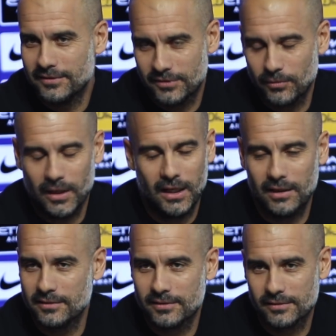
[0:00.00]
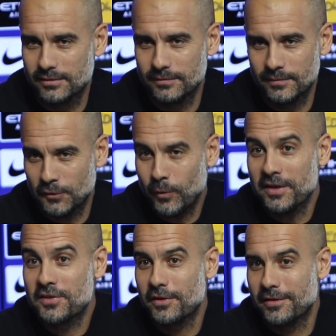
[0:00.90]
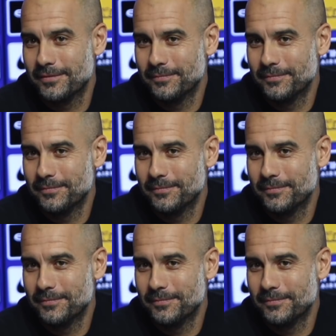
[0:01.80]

So, yeah, that's why you're sure.